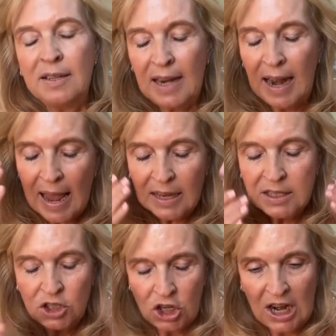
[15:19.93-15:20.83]
that I had to
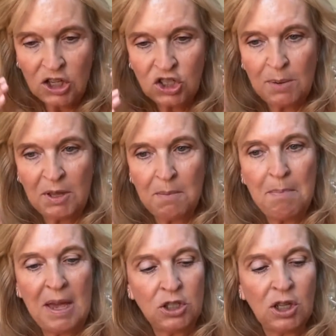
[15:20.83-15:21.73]
change some of the
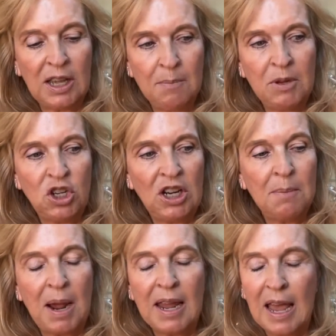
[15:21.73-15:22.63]
mental imaging in
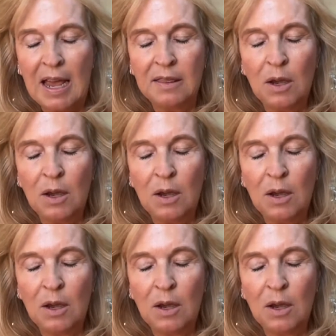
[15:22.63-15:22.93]
my head.